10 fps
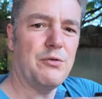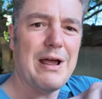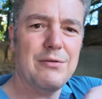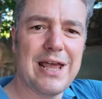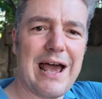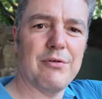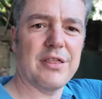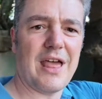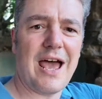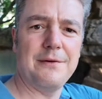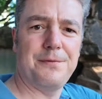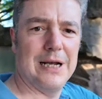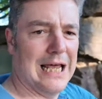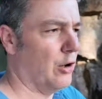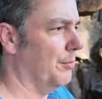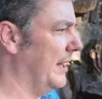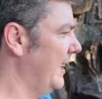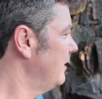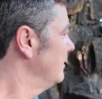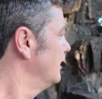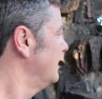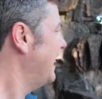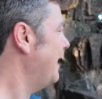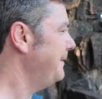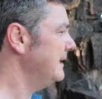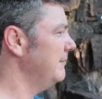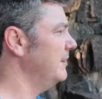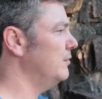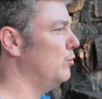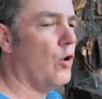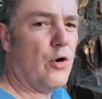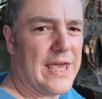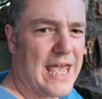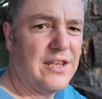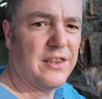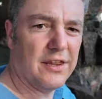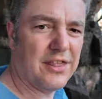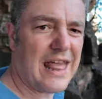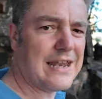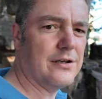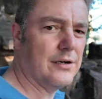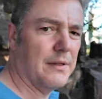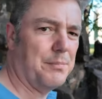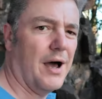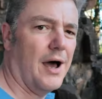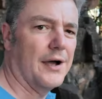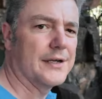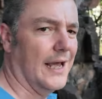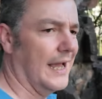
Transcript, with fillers: around the outside for a little bit. I think I'm going to walk into the centre of the park